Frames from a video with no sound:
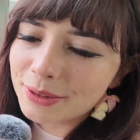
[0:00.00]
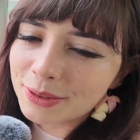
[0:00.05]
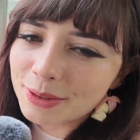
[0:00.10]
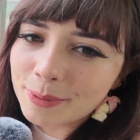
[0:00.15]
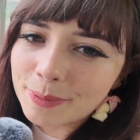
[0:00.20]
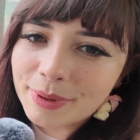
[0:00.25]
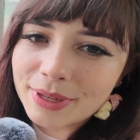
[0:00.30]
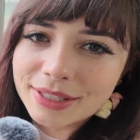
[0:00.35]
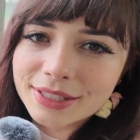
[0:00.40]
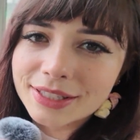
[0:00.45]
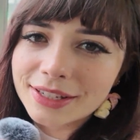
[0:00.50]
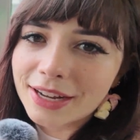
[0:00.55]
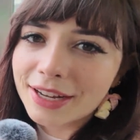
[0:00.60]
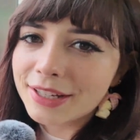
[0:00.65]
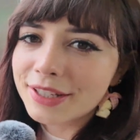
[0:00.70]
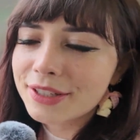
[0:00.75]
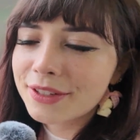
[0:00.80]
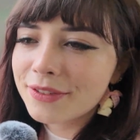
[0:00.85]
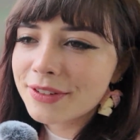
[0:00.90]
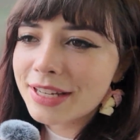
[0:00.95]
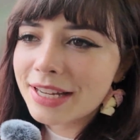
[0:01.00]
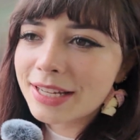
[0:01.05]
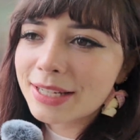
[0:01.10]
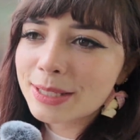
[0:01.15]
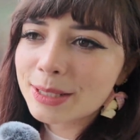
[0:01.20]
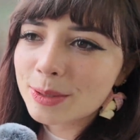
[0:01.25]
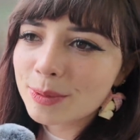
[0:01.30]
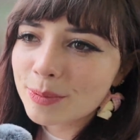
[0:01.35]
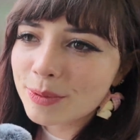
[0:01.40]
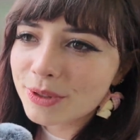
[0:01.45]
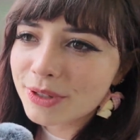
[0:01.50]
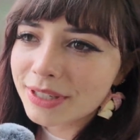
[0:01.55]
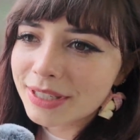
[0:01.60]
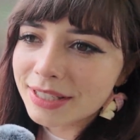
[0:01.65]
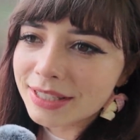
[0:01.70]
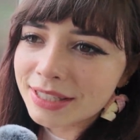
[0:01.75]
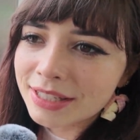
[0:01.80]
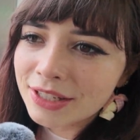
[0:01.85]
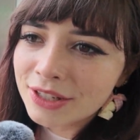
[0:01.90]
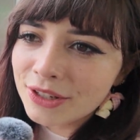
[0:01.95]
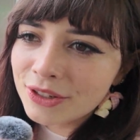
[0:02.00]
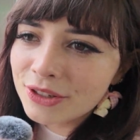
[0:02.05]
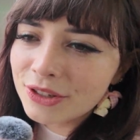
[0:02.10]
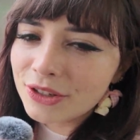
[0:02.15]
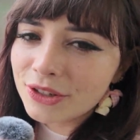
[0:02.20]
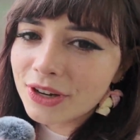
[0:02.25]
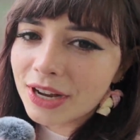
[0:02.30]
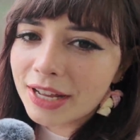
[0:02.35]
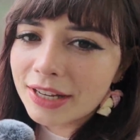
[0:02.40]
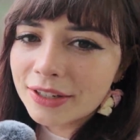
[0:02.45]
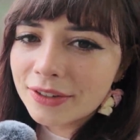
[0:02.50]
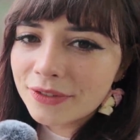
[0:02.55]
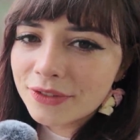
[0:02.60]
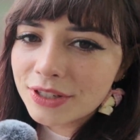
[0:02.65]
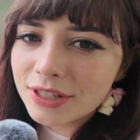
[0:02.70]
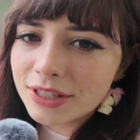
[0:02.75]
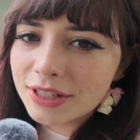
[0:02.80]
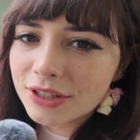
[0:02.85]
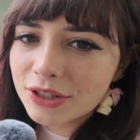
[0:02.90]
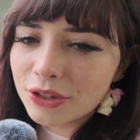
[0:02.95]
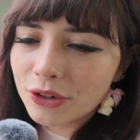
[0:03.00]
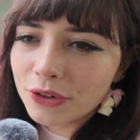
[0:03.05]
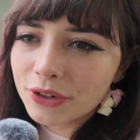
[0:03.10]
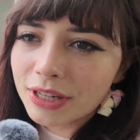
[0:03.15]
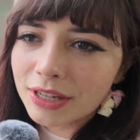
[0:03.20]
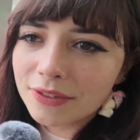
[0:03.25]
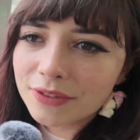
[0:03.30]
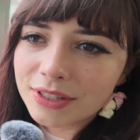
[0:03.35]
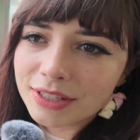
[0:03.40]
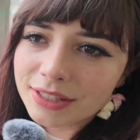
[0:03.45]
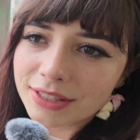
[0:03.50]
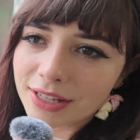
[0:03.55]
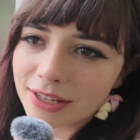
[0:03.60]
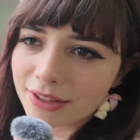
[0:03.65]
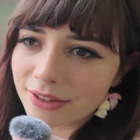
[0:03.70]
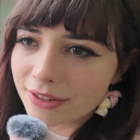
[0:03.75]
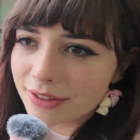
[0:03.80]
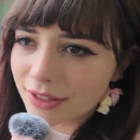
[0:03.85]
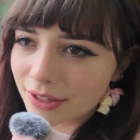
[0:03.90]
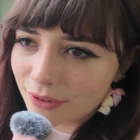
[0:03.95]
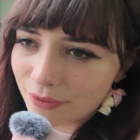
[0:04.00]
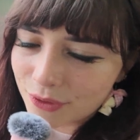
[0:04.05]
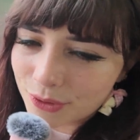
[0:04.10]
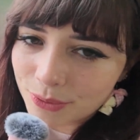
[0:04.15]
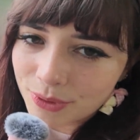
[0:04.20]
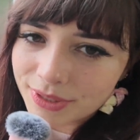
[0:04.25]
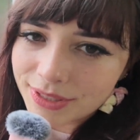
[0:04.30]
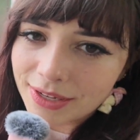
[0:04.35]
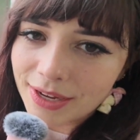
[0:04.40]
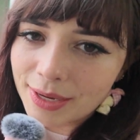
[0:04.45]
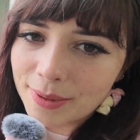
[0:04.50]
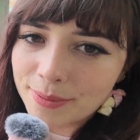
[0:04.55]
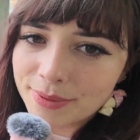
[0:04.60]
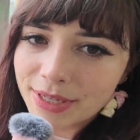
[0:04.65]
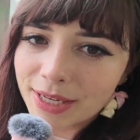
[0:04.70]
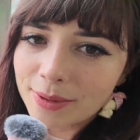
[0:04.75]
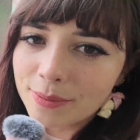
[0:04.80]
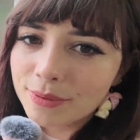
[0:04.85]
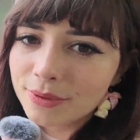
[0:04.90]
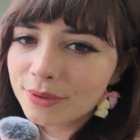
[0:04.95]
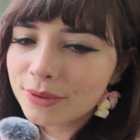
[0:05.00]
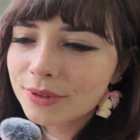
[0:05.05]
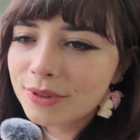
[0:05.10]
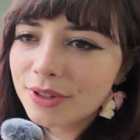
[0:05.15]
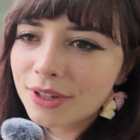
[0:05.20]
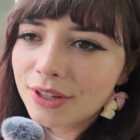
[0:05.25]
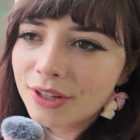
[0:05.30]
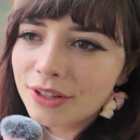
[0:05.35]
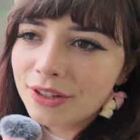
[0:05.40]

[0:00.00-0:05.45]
the best kinds of days, because you kind of just don't have to set yourself to a timetable.